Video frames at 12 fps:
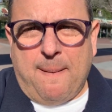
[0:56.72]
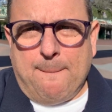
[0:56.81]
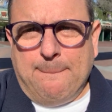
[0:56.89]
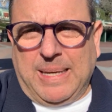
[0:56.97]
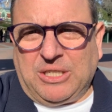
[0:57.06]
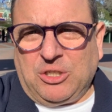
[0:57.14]

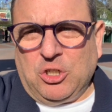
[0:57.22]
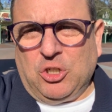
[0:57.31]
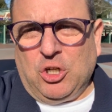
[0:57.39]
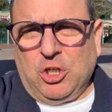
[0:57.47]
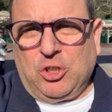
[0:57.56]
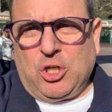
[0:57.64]

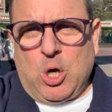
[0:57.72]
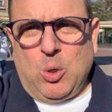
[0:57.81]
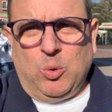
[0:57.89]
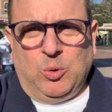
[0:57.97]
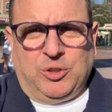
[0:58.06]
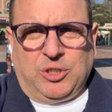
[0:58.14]
Mr.
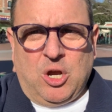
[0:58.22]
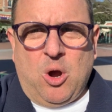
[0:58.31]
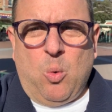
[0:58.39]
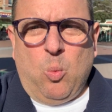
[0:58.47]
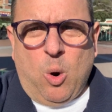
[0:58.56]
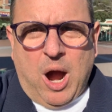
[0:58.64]
Toad's
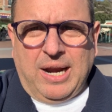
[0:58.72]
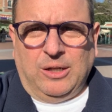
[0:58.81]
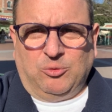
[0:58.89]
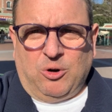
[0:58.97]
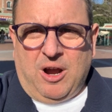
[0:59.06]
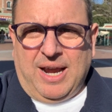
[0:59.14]

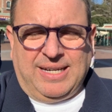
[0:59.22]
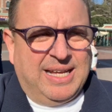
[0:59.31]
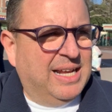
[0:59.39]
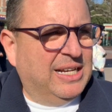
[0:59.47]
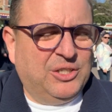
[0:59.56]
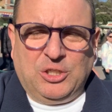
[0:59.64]
Wild Ride.
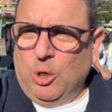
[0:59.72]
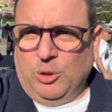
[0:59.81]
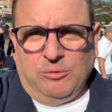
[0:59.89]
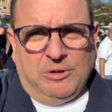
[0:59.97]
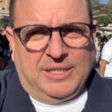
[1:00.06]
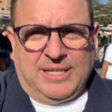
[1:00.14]
It's the
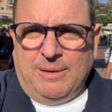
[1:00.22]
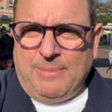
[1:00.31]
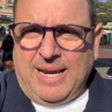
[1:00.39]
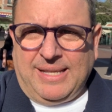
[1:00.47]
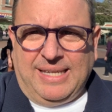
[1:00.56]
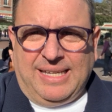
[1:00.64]
only reason I
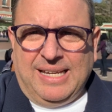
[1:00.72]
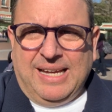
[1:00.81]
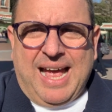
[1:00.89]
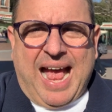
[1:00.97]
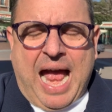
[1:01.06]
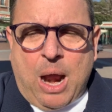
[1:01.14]
made the
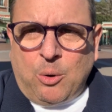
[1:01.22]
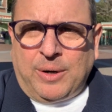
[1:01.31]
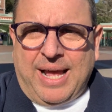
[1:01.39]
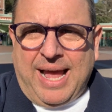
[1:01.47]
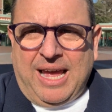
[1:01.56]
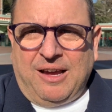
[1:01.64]
hour
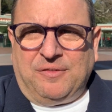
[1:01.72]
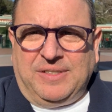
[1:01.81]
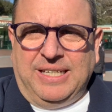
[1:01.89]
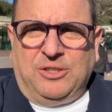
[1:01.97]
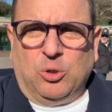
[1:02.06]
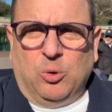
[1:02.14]
and a half
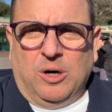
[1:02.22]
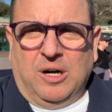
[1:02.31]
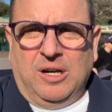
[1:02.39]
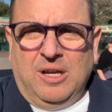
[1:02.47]
detour.